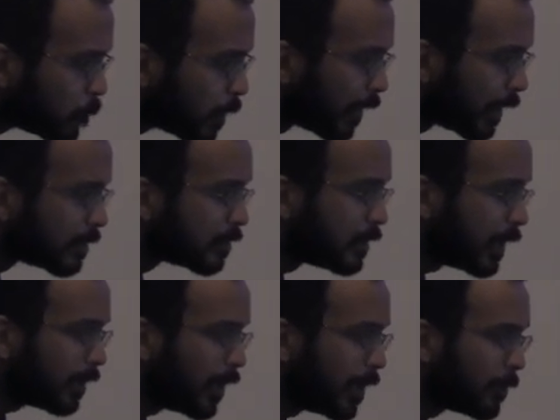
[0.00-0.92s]
Okay, so
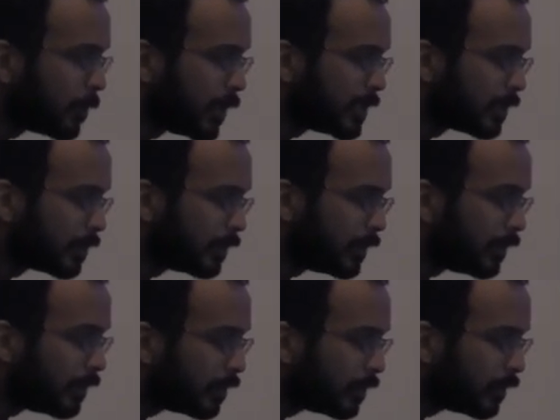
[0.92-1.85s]
set climber
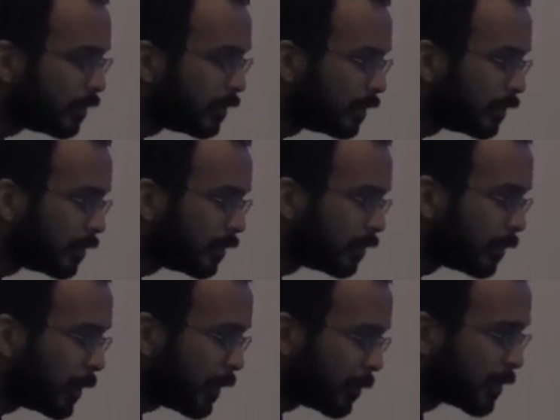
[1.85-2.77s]
basically, the
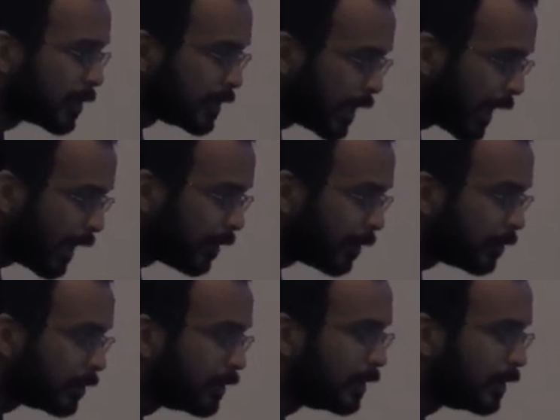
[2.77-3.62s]
way it works now